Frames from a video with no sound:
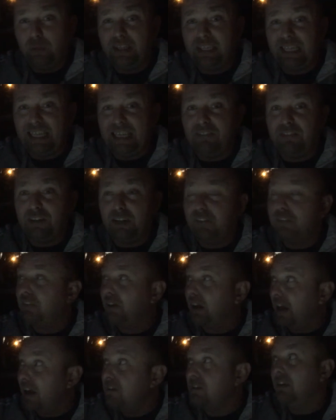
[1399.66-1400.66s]
even if
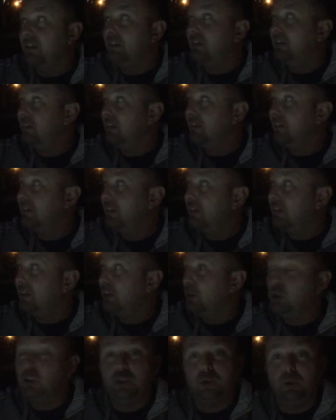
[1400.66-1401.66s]
it isn't
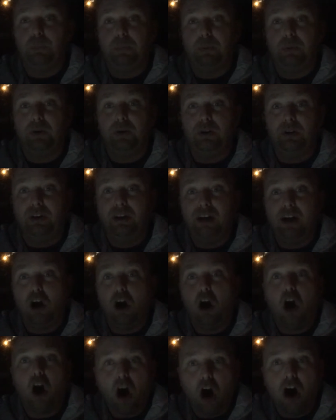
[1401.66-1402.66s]
super
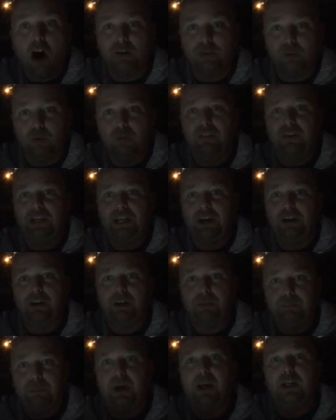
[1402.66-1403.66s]
hot over here
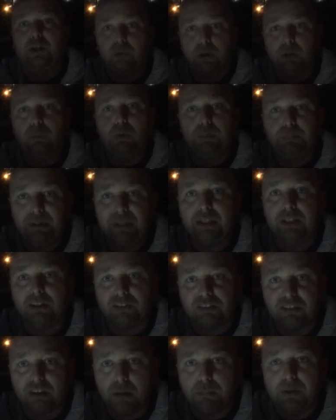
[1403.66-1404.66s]
compared to what it would be in
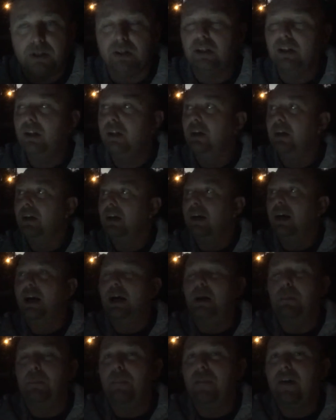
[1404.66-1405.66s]
the summer,
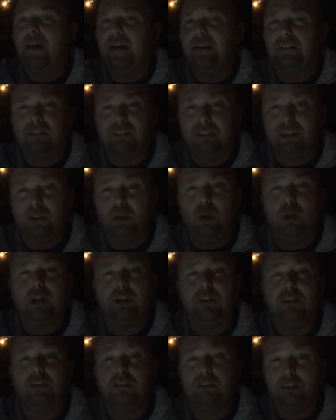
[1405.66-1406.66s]
it's still
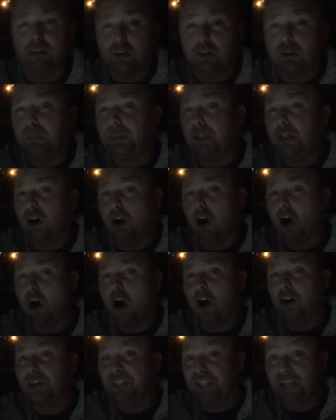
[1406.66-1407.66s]
considerably
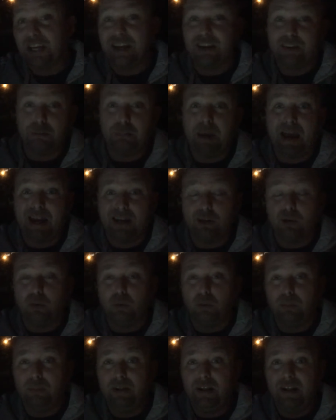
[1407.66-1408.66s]
hotter than it is back
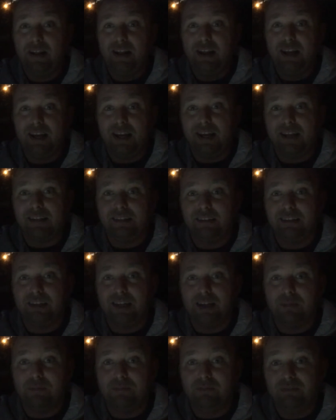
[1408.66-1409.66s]
home,
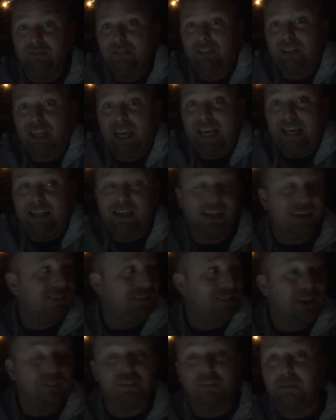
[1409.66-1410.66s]
and hey,
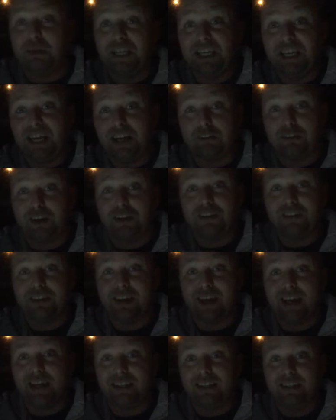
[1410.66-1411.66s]
it's enough for me to get a
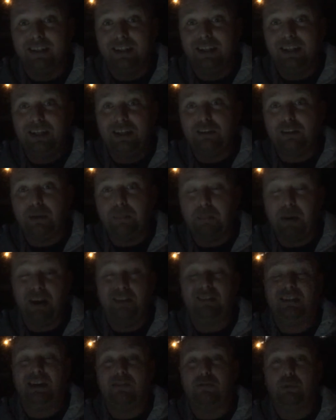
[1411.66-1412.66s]
suntan to
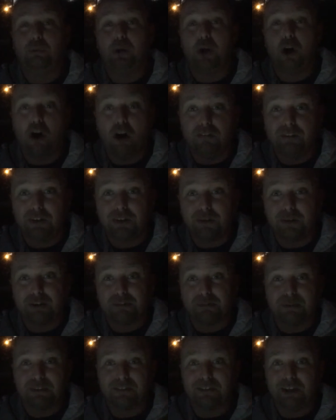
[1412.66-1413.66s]
piss everyone off at
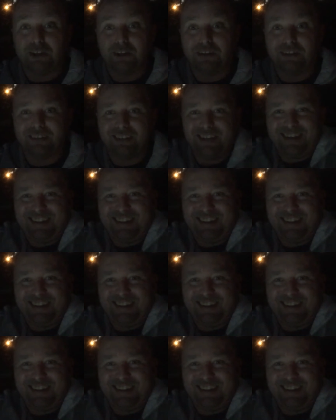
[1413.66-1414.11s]
Christmas dinner.